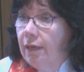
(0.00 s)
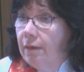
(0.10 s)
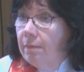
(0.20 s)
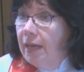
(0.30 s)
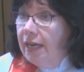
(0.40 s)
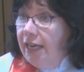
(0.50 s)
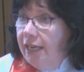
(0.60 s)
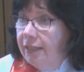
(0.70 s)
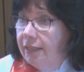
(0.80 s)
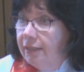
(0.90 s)
Money?
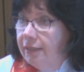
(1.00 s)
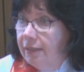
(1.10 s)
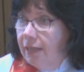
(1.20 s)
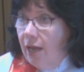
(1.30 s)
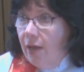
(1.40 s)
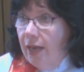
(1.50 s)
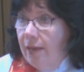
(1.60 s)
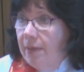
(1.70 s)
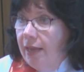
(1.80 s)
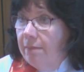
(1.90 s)
oh,
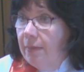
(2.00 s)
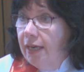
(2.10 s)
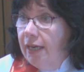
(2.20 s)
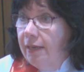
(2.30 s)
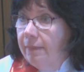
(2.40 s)
amen, money.